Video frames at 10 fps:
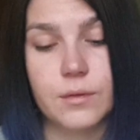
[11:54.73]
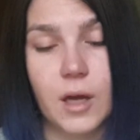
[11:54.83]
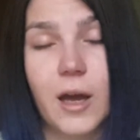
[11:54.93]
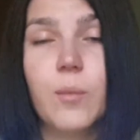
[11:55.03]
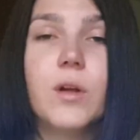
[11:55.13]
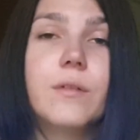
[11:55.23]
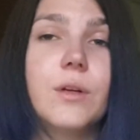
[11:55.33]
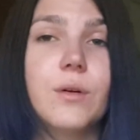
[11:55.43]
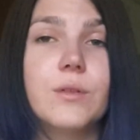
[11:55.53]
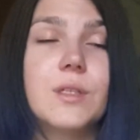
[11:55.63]
I'm one of
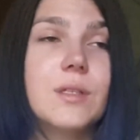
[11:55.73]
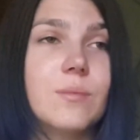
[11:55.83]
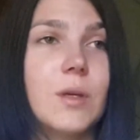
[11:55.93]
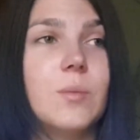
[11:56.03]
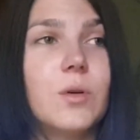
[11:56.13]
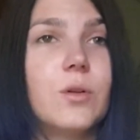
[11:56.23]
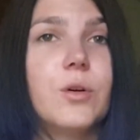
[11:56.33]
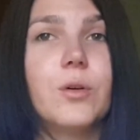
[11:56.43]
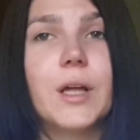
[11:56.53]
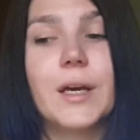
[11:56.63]
those people
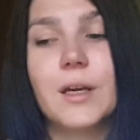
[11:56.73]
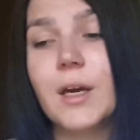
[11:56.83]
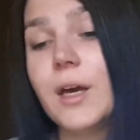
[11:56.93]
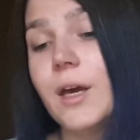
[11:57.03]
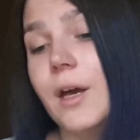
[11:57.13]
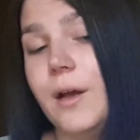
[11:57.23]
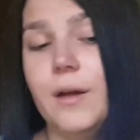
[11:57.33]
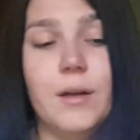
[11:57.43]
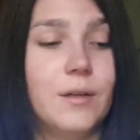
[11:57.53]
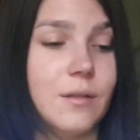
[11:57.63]
who like
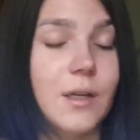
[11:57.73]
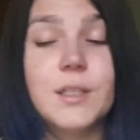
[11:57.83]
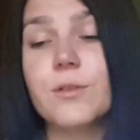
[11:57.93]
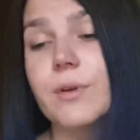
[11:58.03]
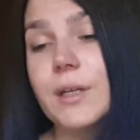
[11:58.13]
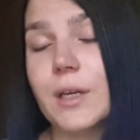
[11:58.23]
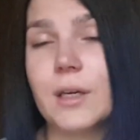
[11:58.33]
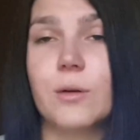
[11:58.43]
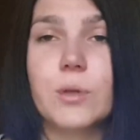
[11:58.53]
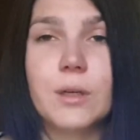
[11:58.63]
does a
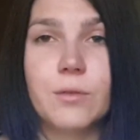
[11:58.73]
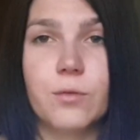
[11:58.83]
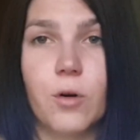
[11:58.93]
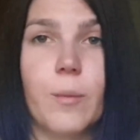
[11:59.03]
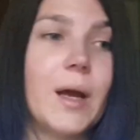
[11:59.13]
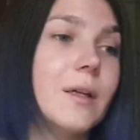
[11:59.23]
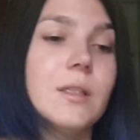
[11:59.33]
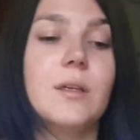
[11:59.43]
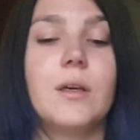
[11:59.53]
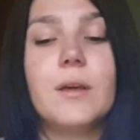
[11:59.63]
reading in whatever format,
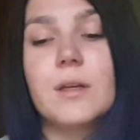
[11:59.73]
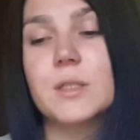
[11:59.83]
a